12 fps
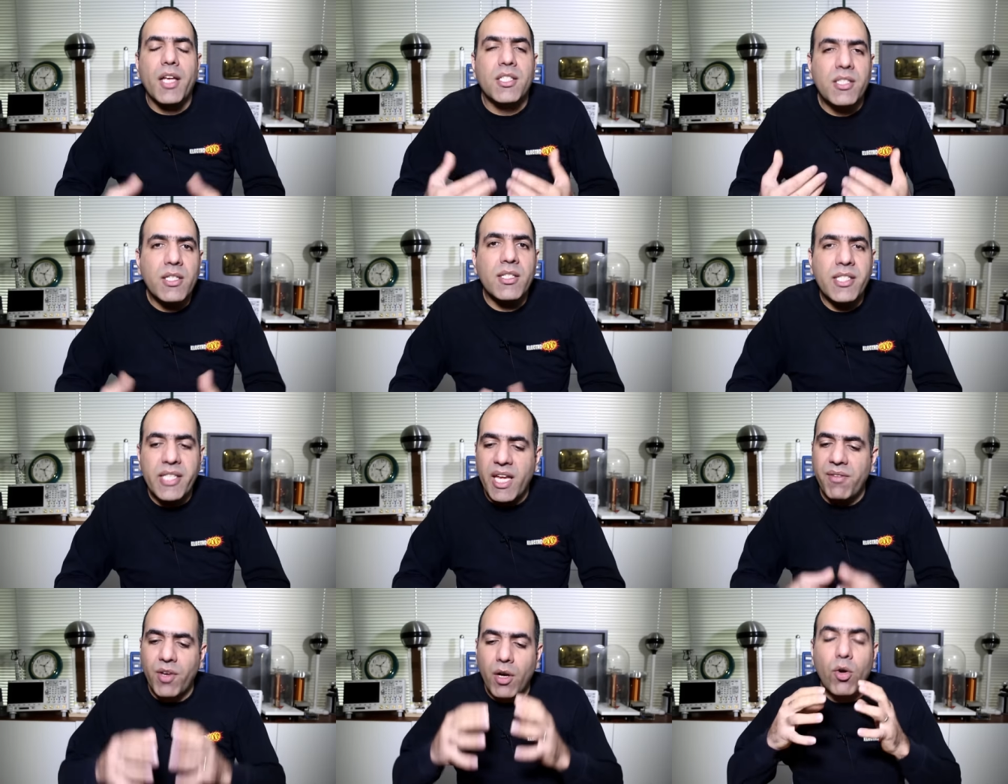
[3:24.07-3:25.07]
I still
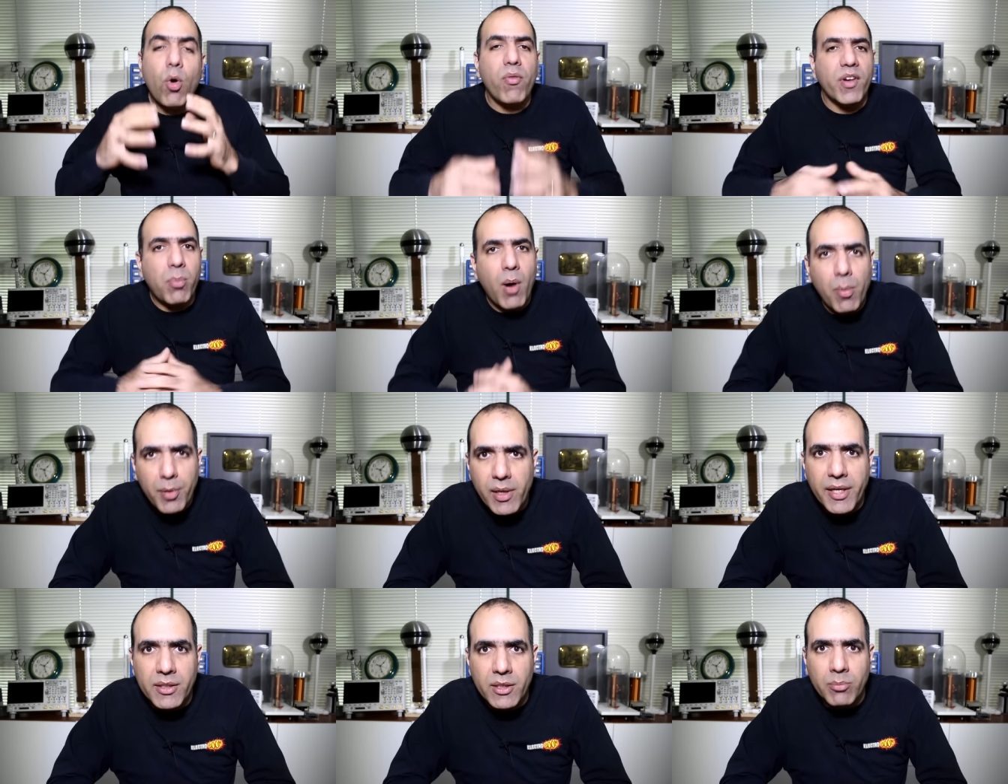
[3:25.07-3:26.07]
say we are
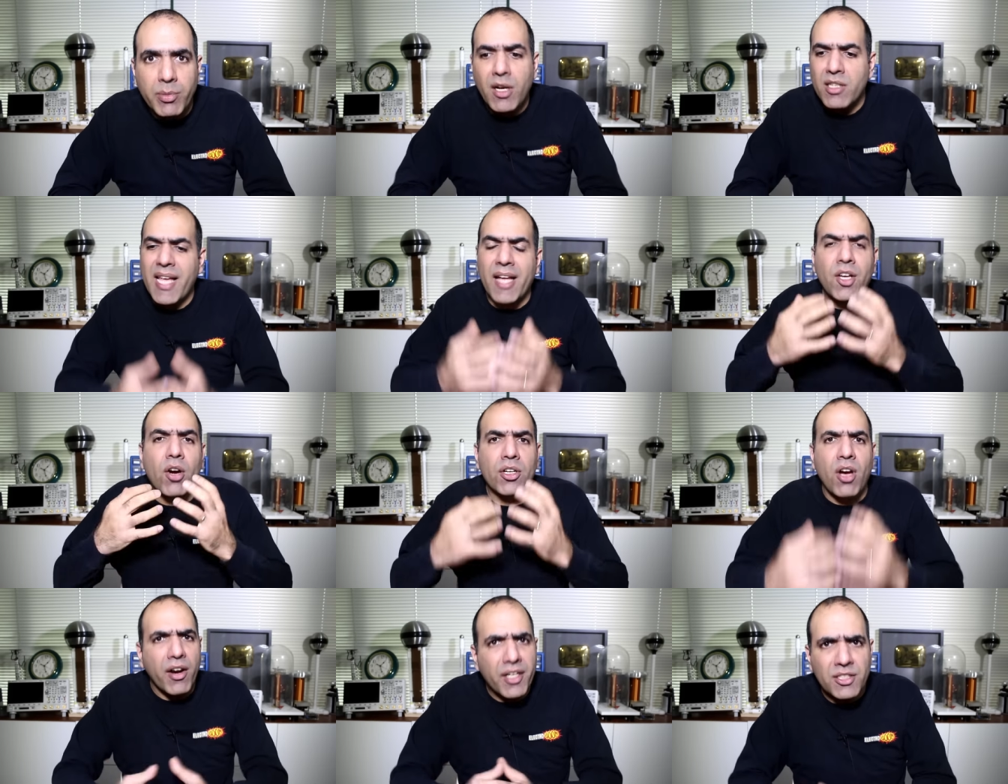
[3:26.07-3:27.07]
overpopulated because at our
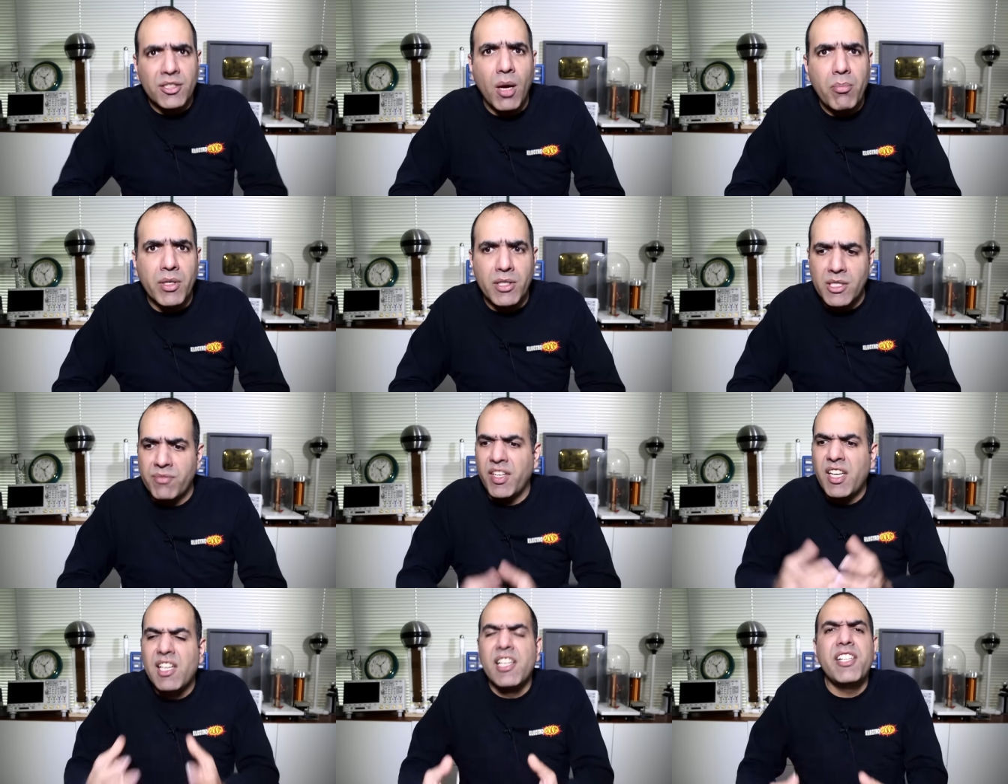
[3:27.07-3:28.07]
current numbers
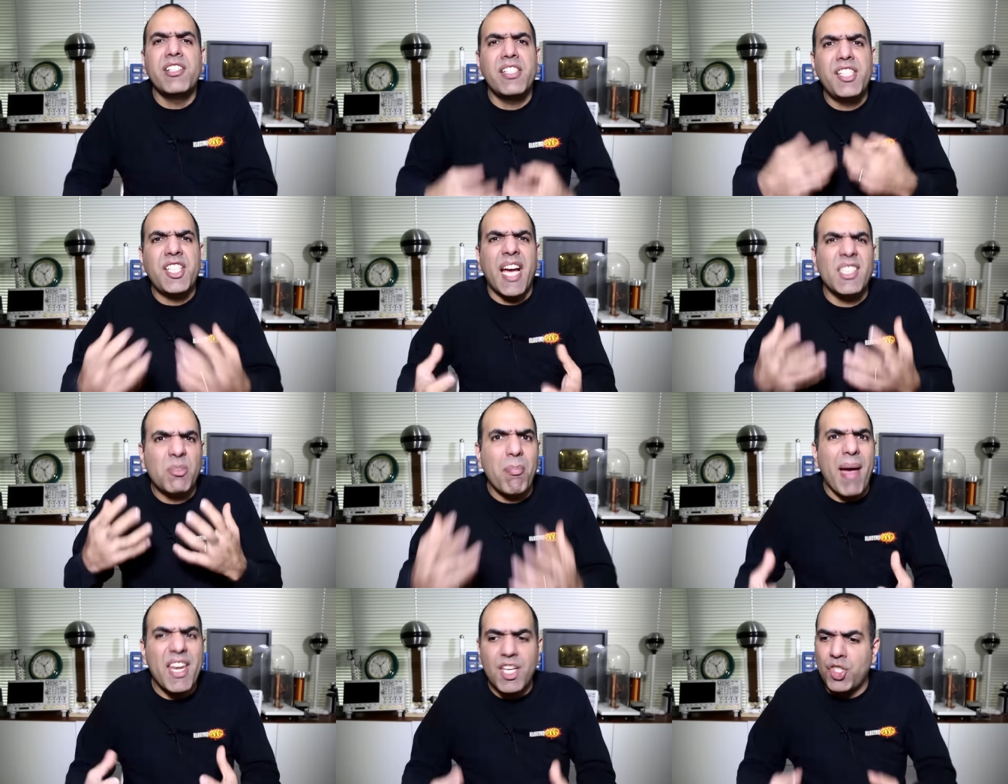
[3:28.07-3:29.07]
we clearly can't
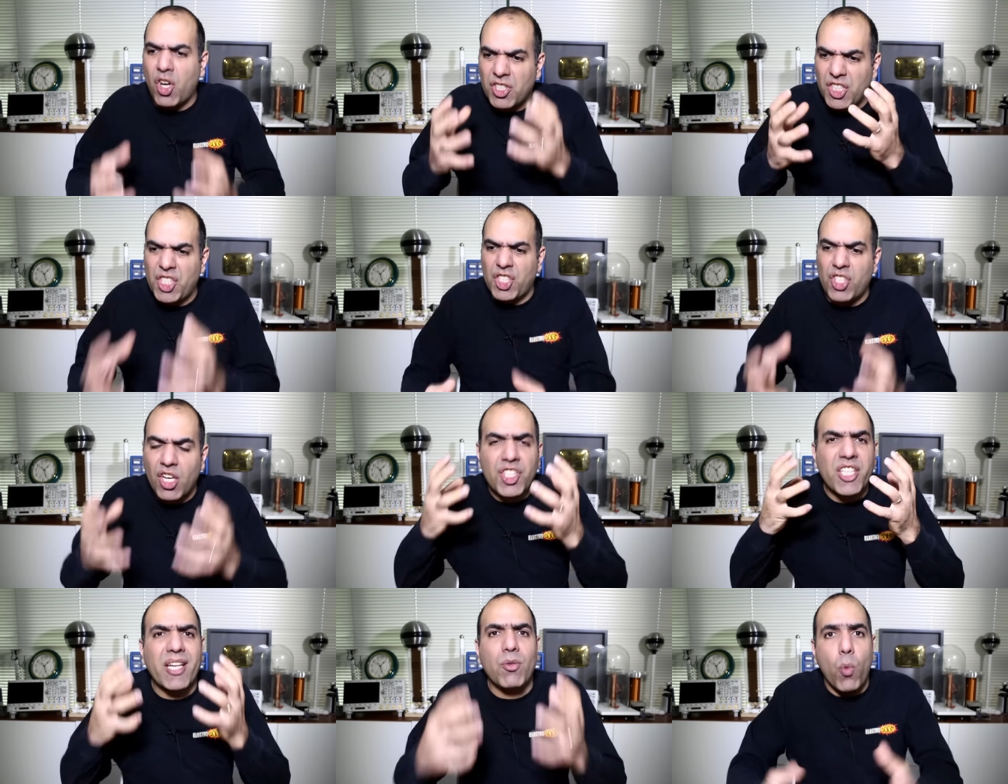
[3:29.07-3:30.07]
manage our
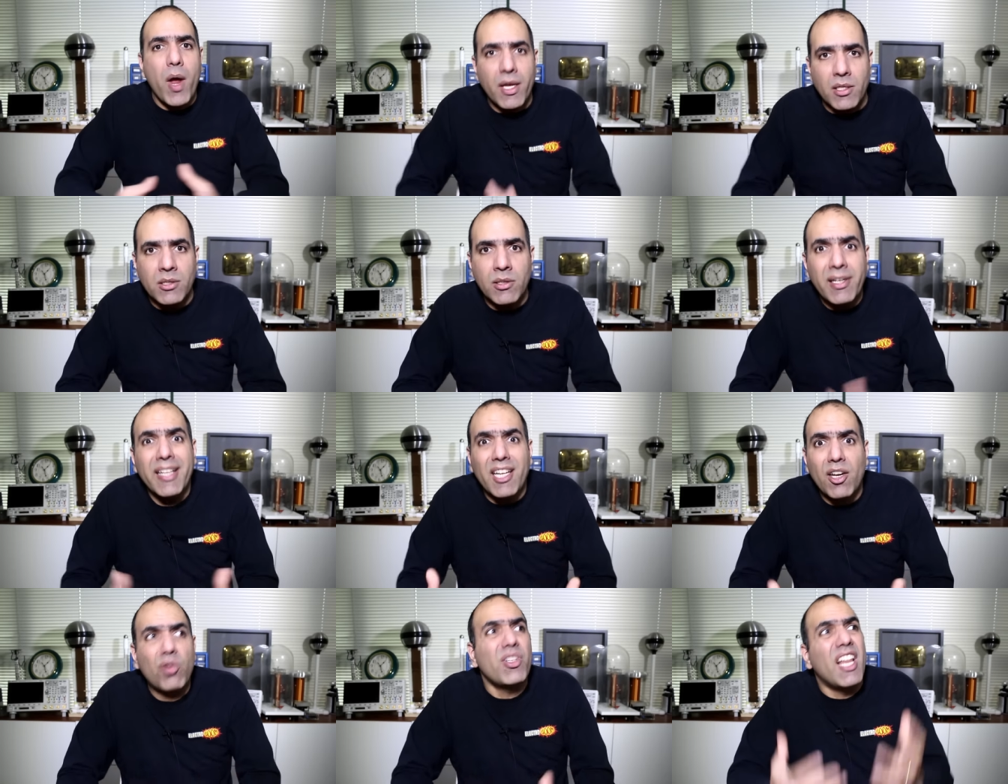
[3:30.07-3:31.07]
destruction and waste, let
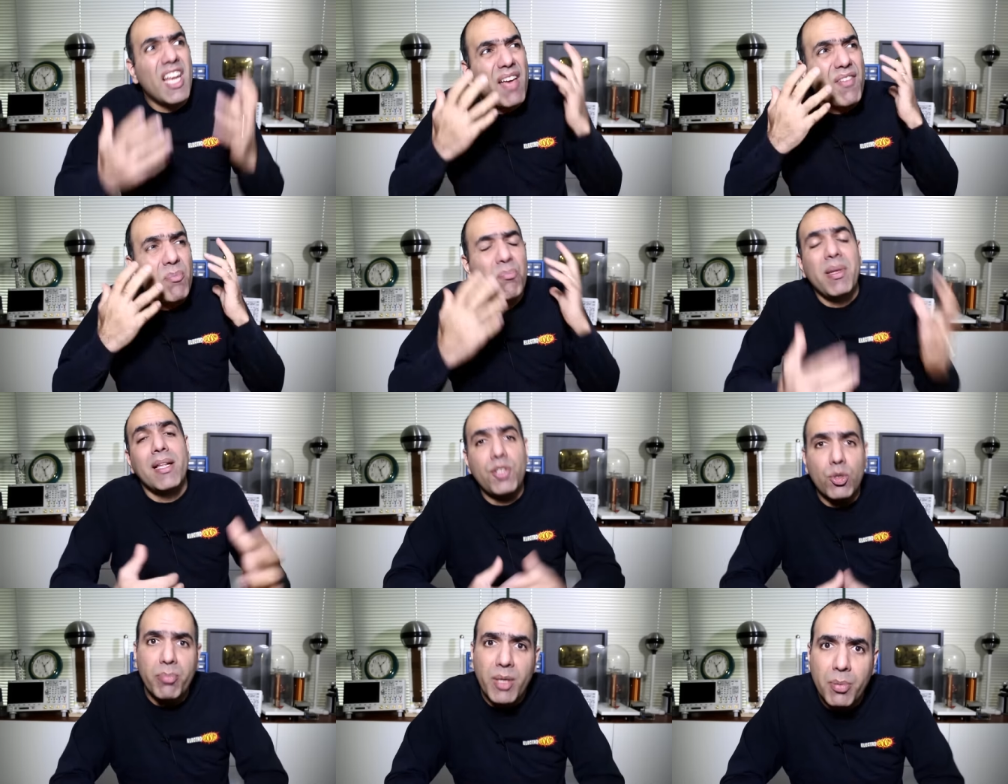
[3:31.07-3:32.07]
alone 11
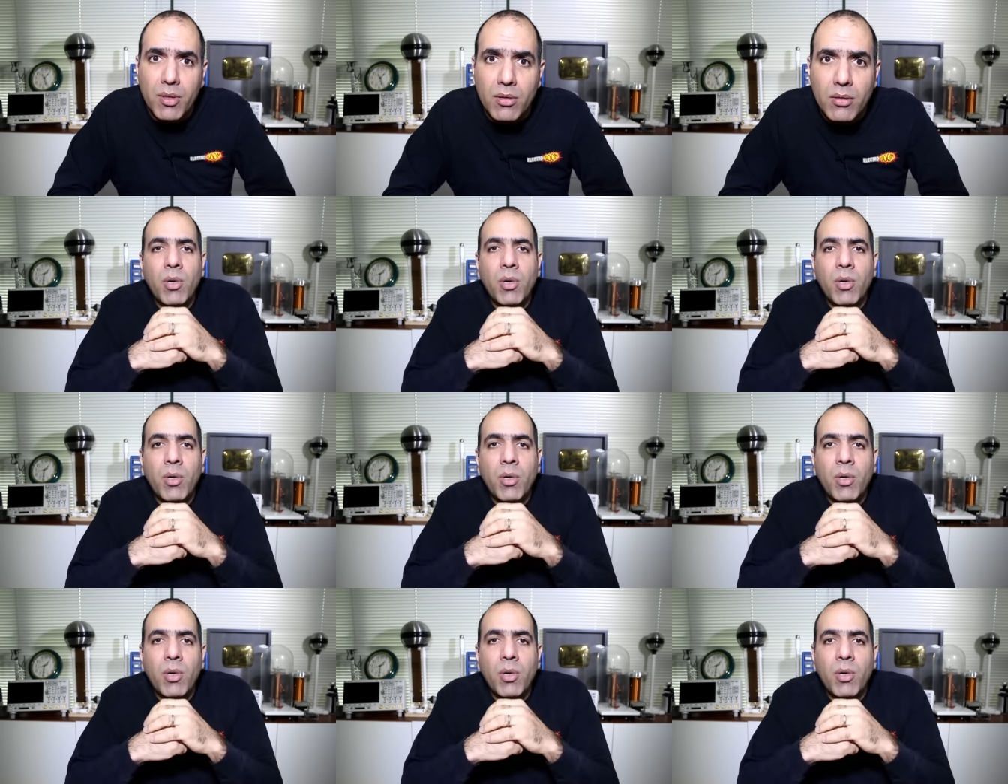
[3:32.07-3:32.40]
billion people.